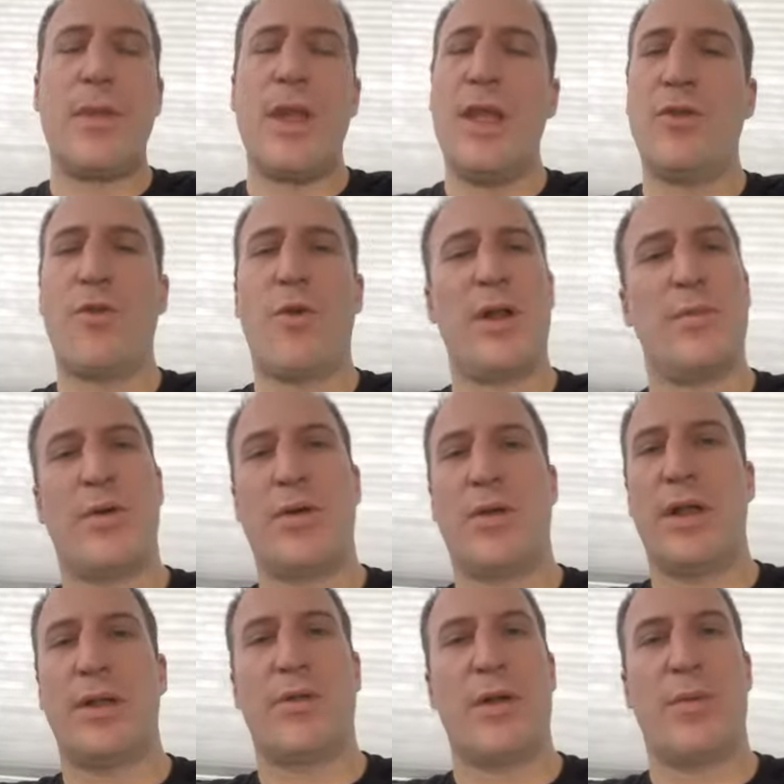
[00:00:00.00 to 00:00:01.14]
Incredible,
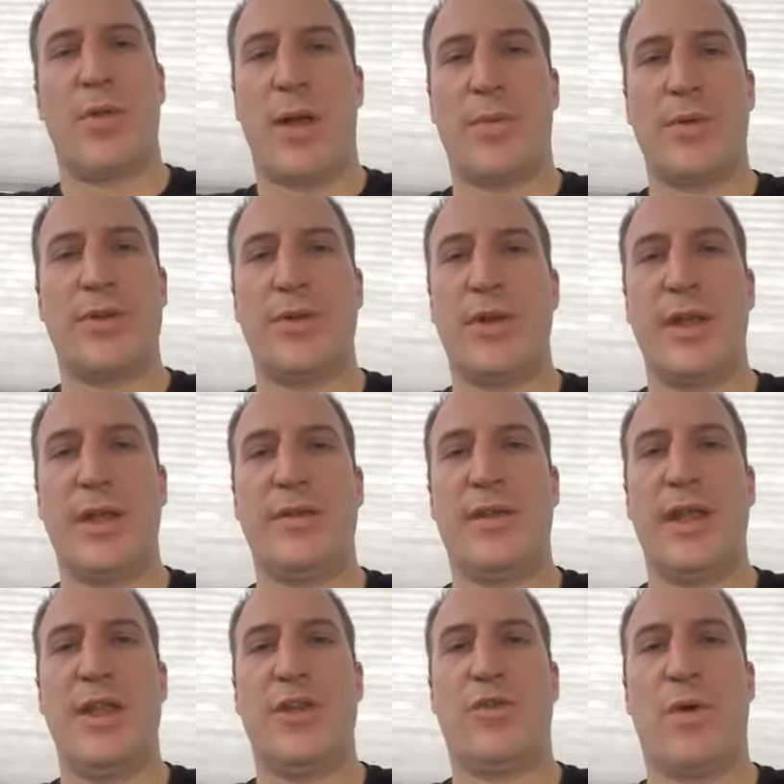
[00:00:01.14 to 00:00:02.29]
incredible opportunities,
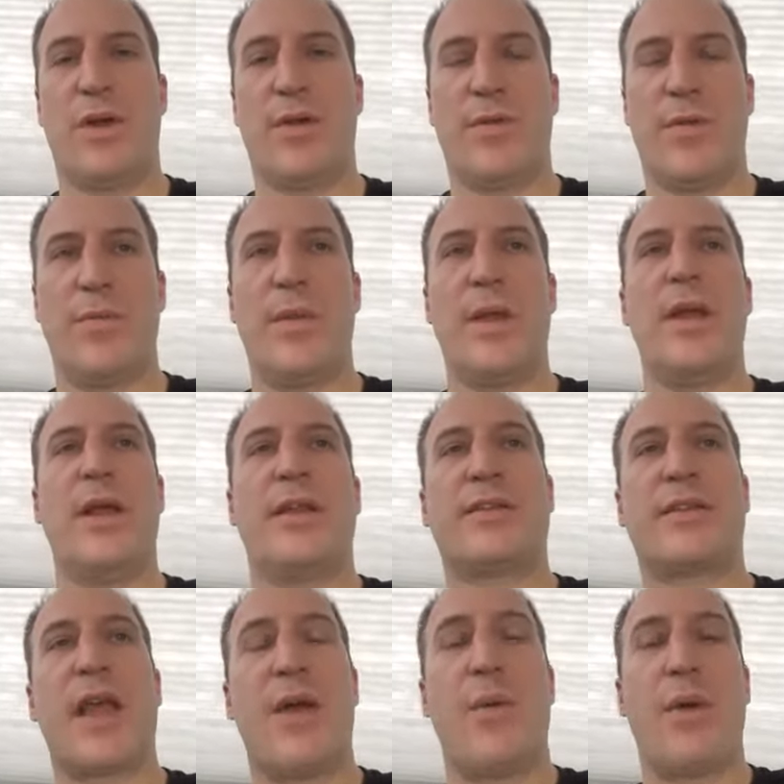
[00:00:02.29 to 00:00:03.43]
each one of them.
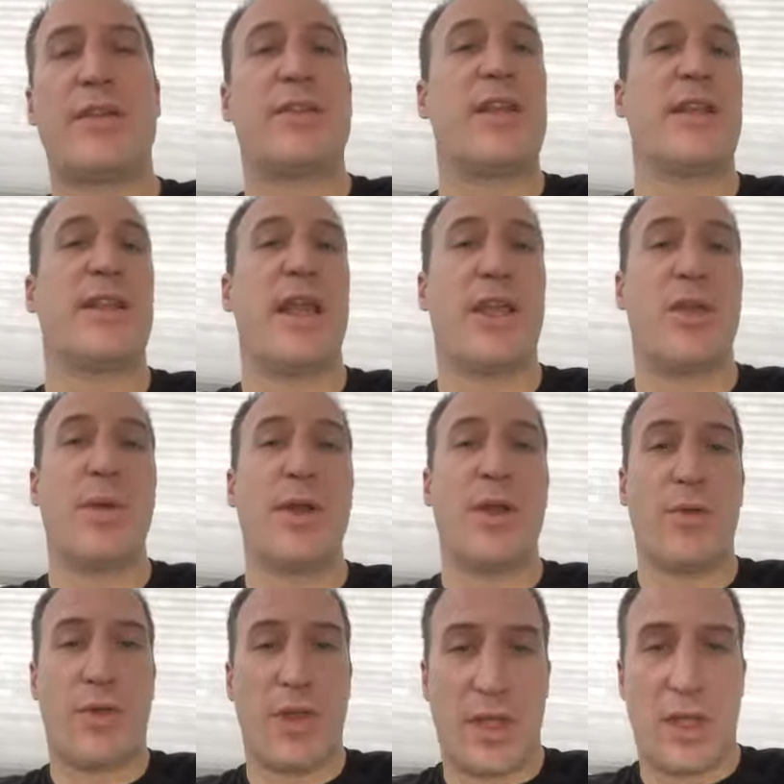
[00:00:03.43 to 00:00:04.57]
SkyWest said thank you, but
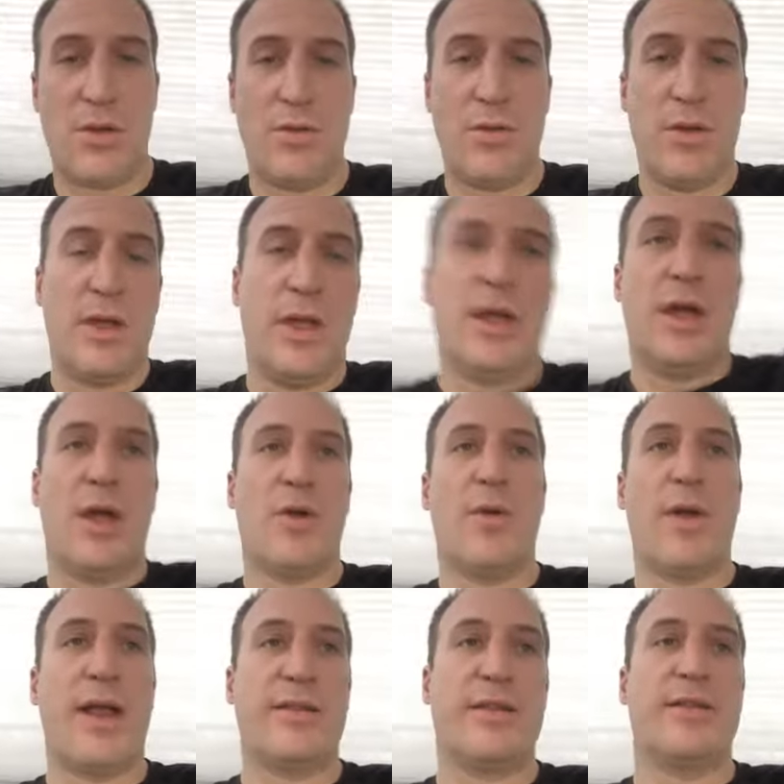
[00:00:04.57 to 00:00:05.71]
no thank you.
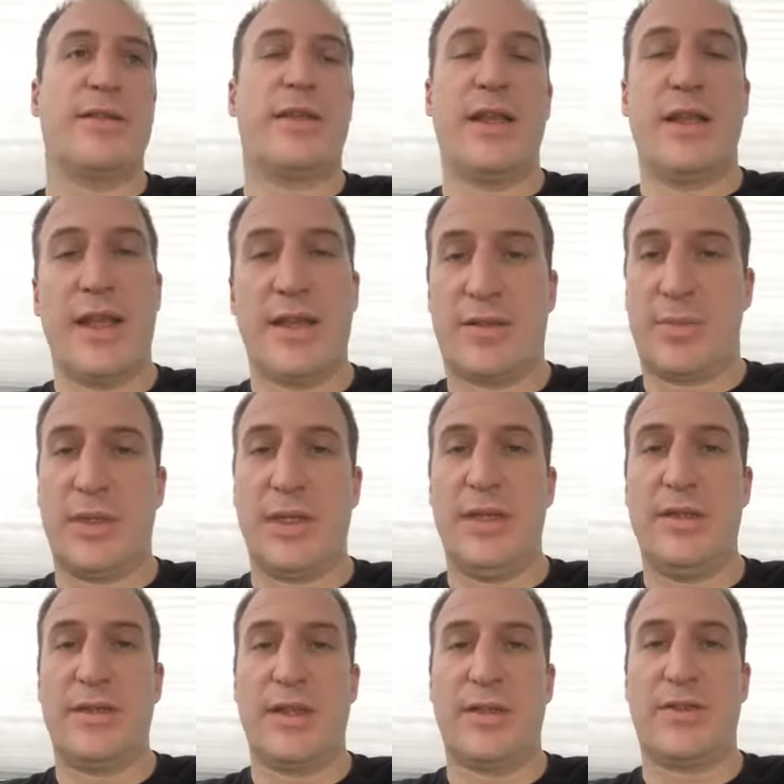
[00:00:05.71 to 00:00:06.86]
Horizon said yes,
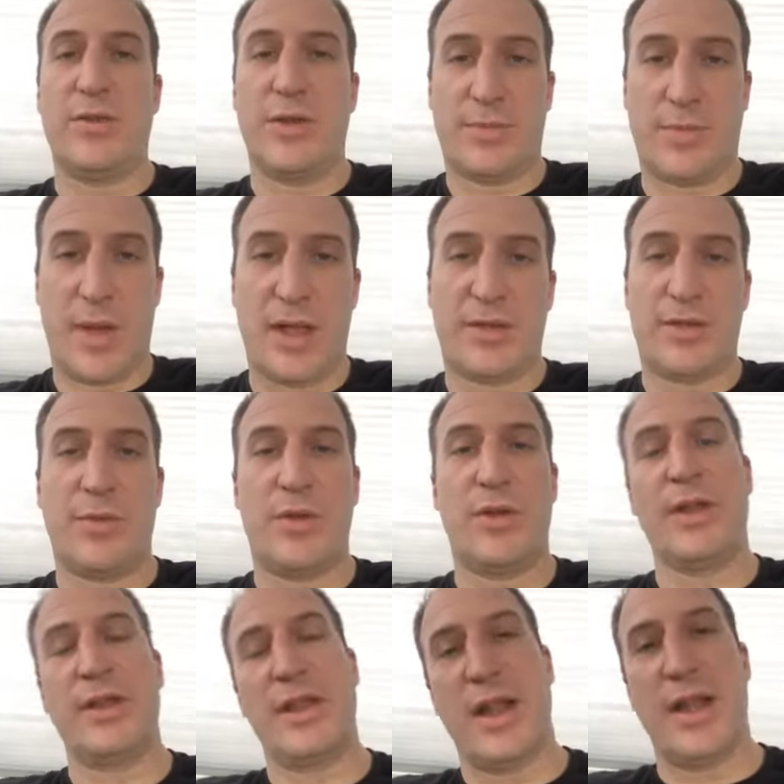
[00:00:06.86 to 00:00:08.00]
please, as soon as possible.
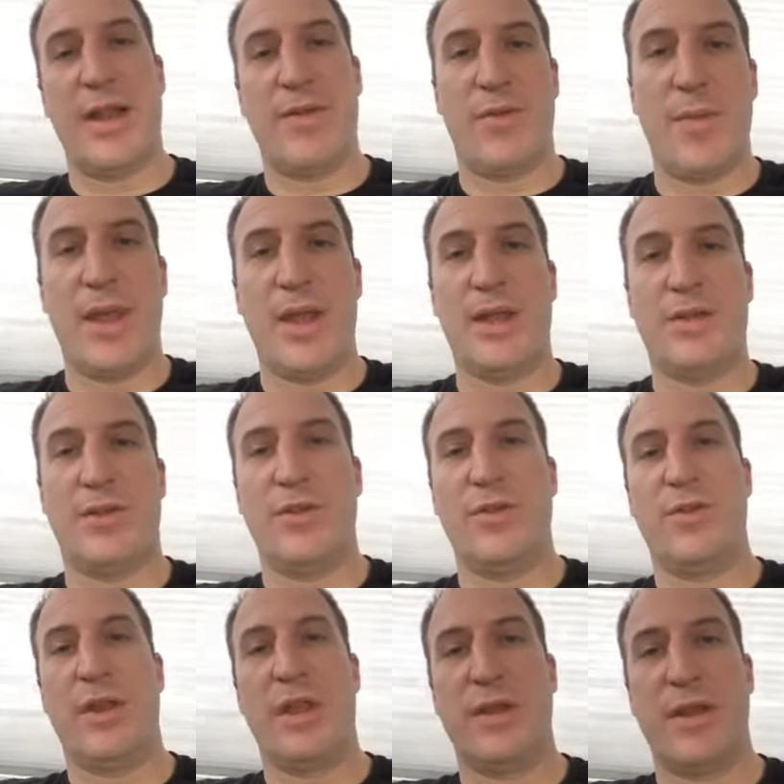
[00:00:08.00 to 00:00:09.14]
And then I never made it to
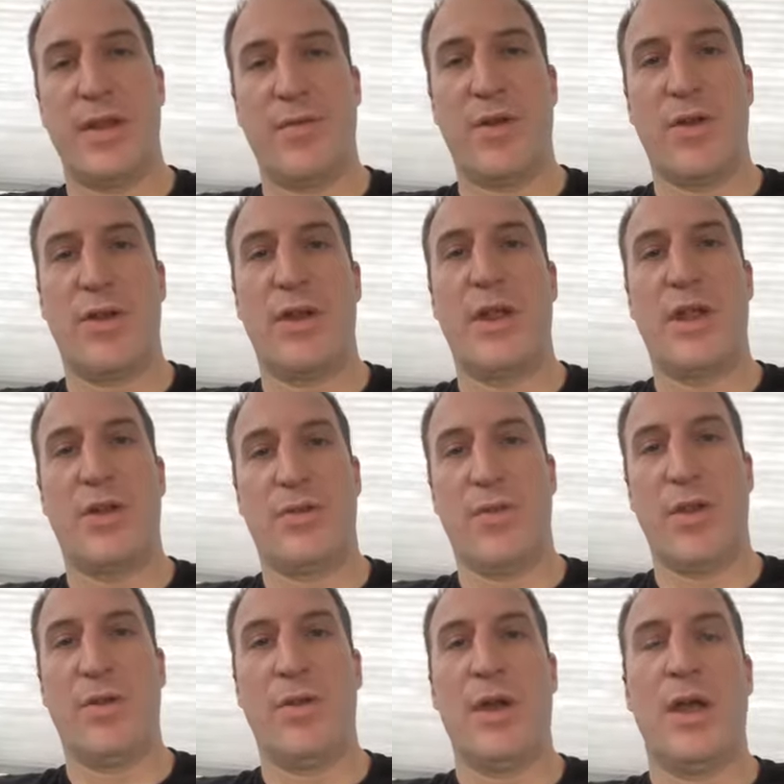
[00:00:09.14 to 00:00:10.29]
the Endeavor
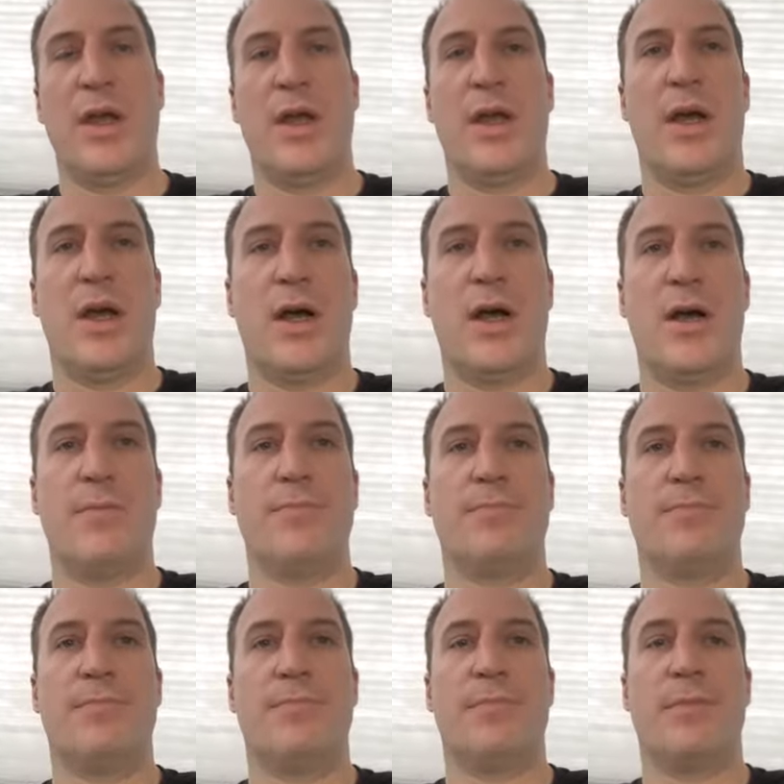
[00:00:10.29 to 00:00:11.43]
interview. Um,
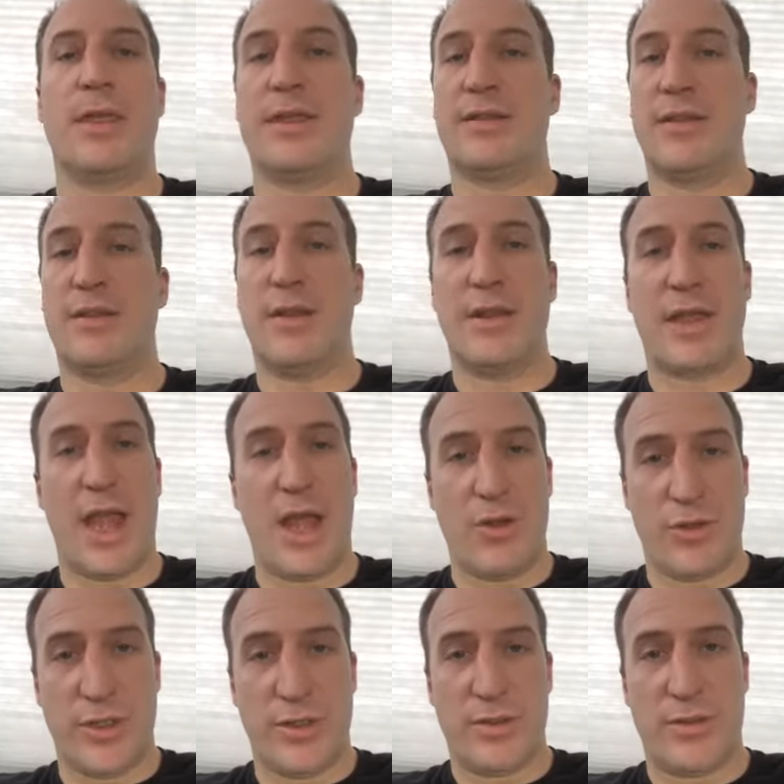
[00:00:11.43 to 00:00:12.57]
listen to the
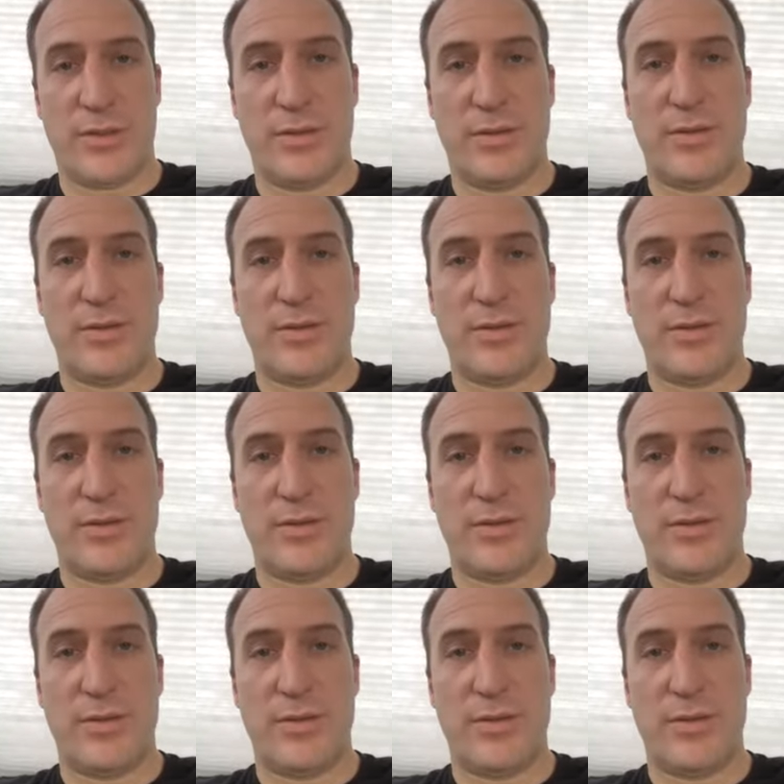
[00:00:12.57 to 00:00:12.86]
gouges,